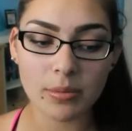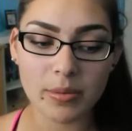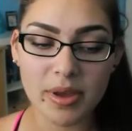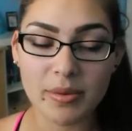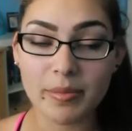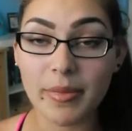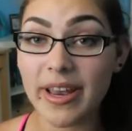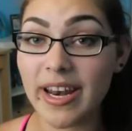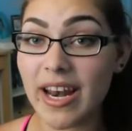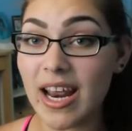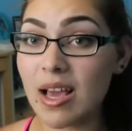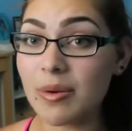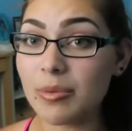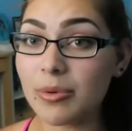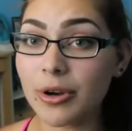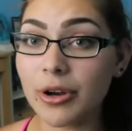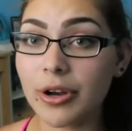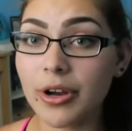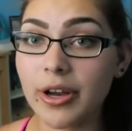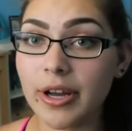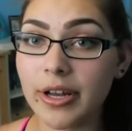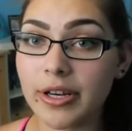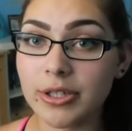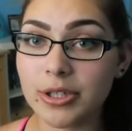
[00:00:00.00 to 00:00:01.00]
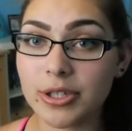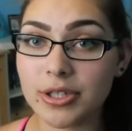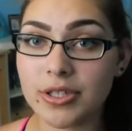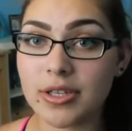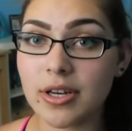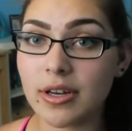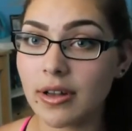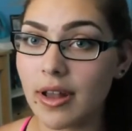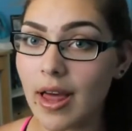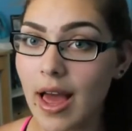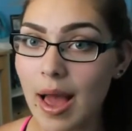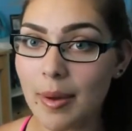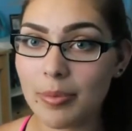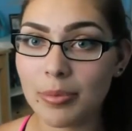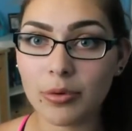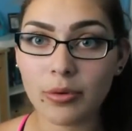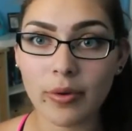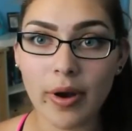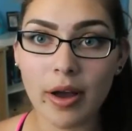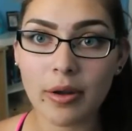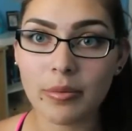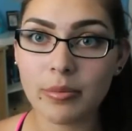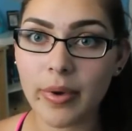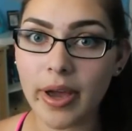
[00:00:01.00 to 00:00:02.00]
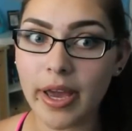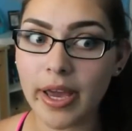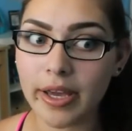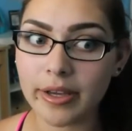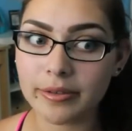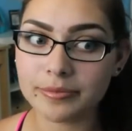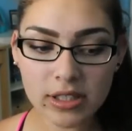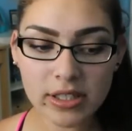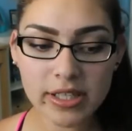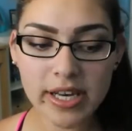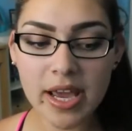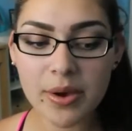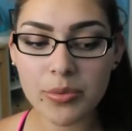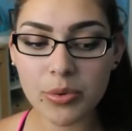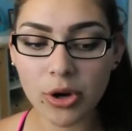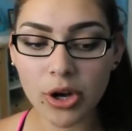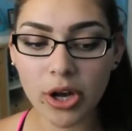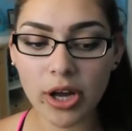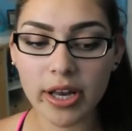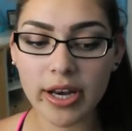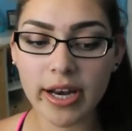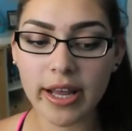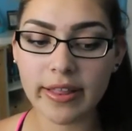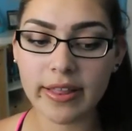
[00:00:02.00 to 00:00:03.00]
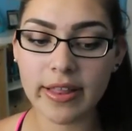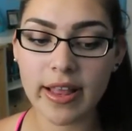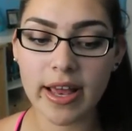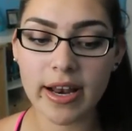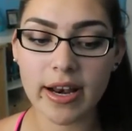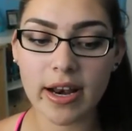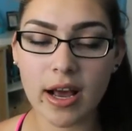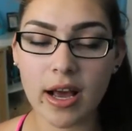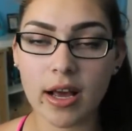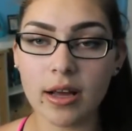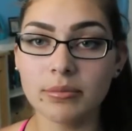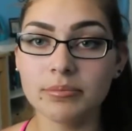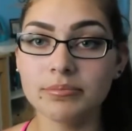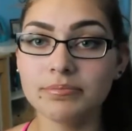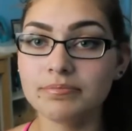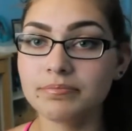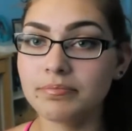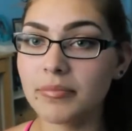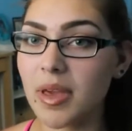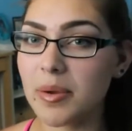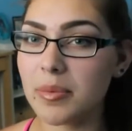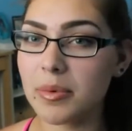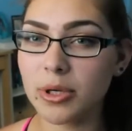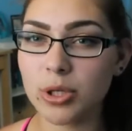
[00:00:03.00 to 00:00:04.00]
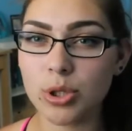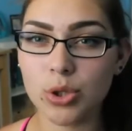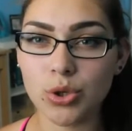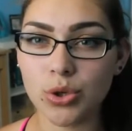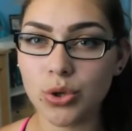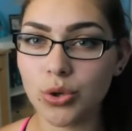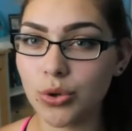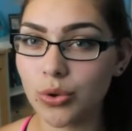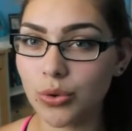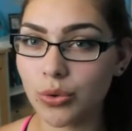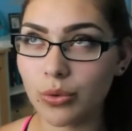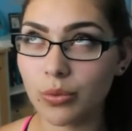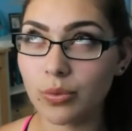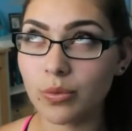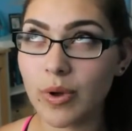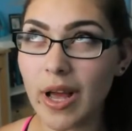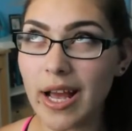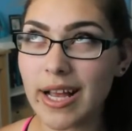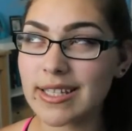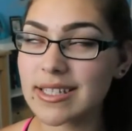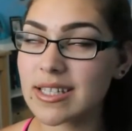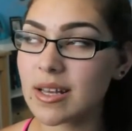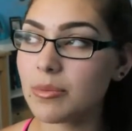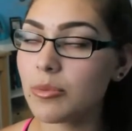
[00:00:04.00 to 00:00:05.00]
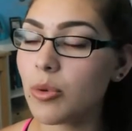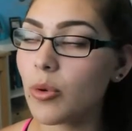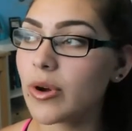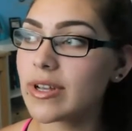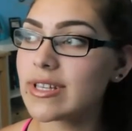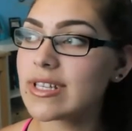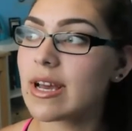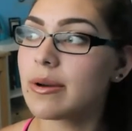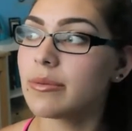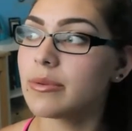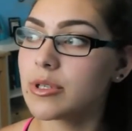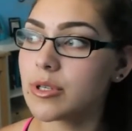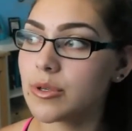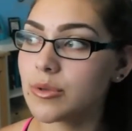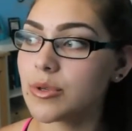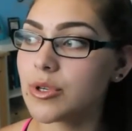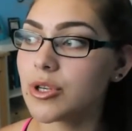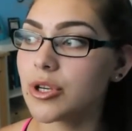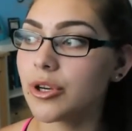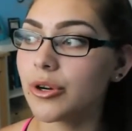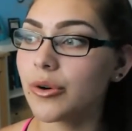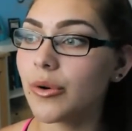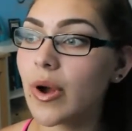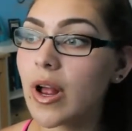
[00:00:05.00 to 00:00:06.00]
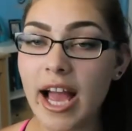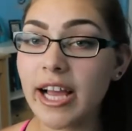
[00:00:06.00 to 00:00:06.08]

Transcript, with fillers: in my neighborhood, just a lap around my neighborhood, and then maybe two, at some points I would do two.